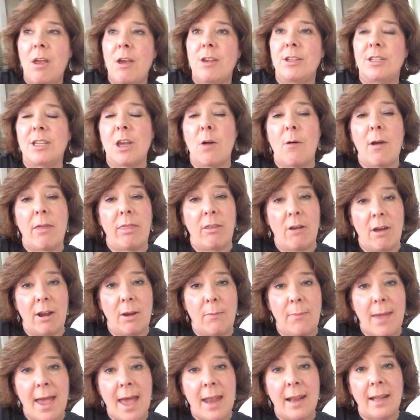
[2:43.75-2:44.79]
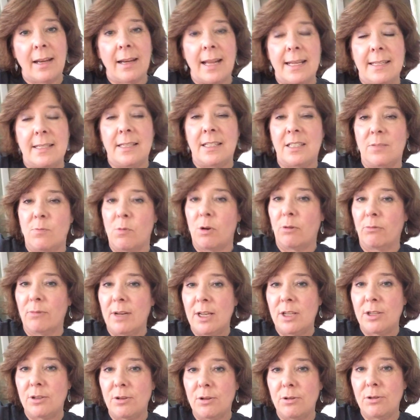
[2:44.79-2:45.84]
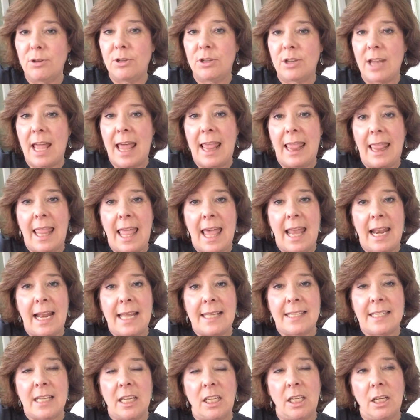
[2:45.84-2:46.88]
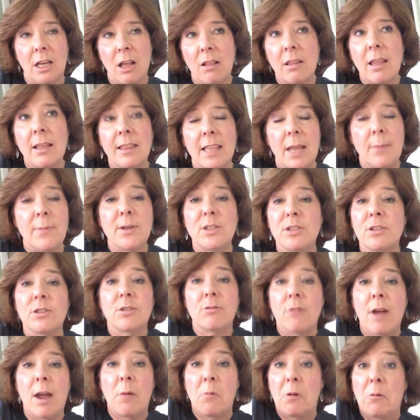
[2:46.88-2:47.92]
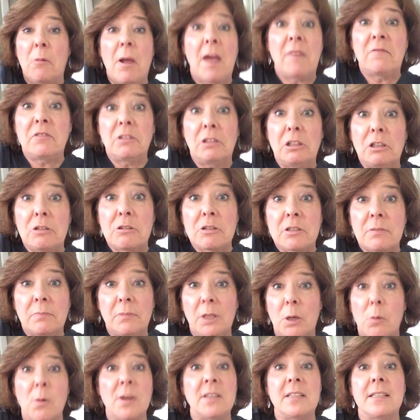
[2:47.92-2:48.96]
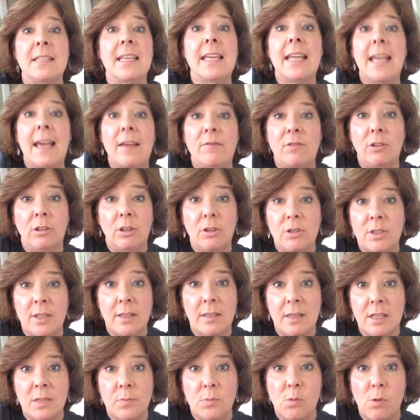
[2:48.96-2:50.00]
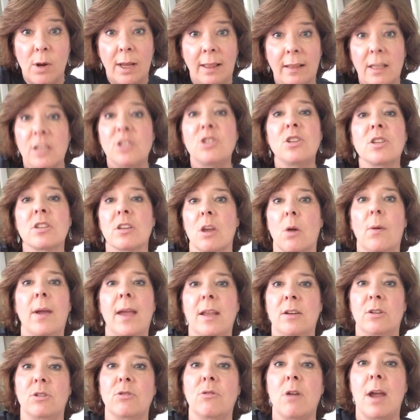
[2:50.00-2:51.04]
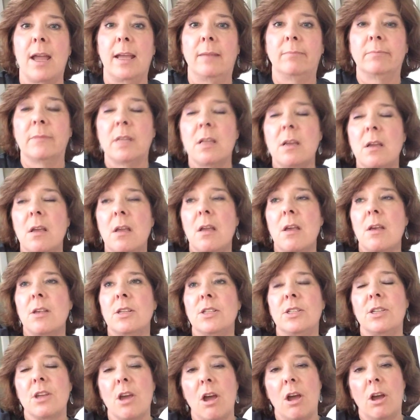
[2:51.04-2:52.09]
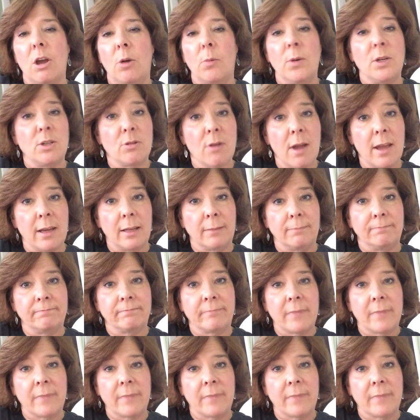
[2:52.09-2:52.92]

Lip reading: So I thought about it, I did some more research, and then I said, let me just try it. What do I have to lose? What does he have to lose at this point? Let's just go ahead and try it. So we tried it.